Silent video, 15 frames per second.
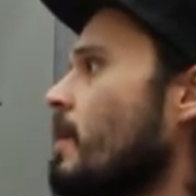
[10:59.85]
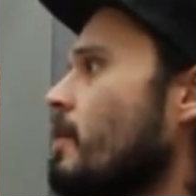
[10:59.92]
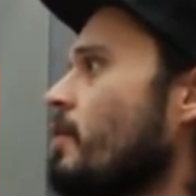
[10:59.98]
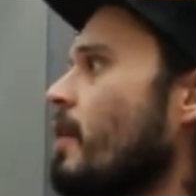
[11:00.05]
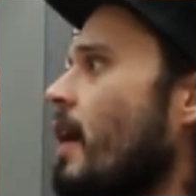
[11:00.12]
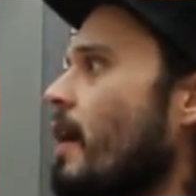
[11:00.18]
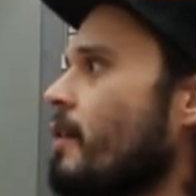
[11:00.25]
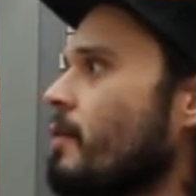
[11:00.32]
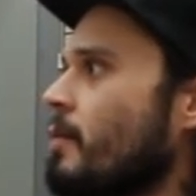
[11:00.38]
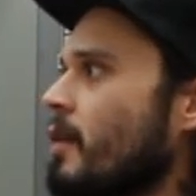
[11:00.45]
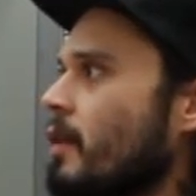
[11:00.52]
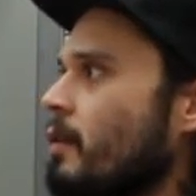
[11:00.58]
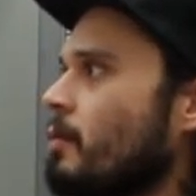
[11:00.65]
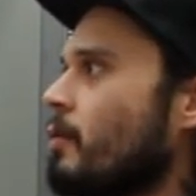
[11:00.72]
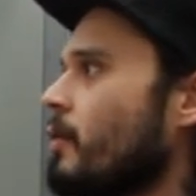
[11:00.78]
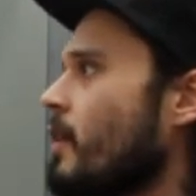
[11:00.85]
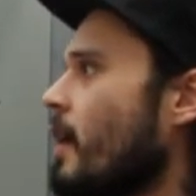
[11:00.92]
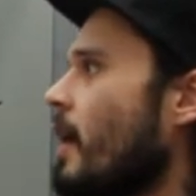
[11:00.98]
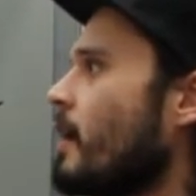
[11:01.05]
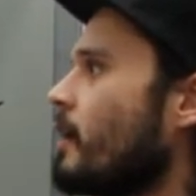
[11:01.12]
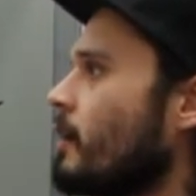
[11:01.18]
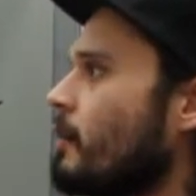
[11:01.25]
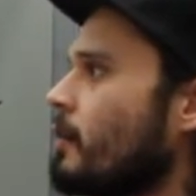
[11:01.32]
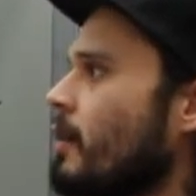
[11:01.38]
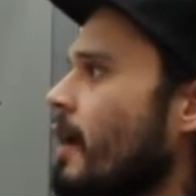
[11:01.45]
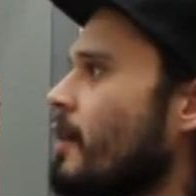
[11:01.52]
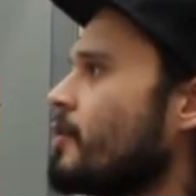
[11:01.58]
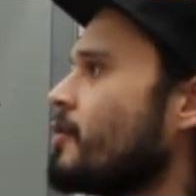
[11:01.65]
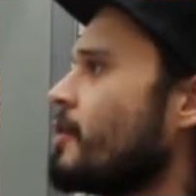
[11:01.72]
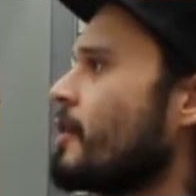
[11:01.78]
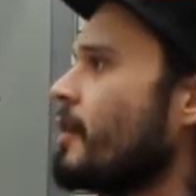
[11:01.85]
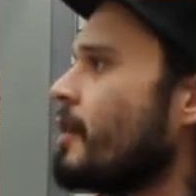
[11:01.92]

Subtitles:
So it has to be a little more tighter, a little edgier,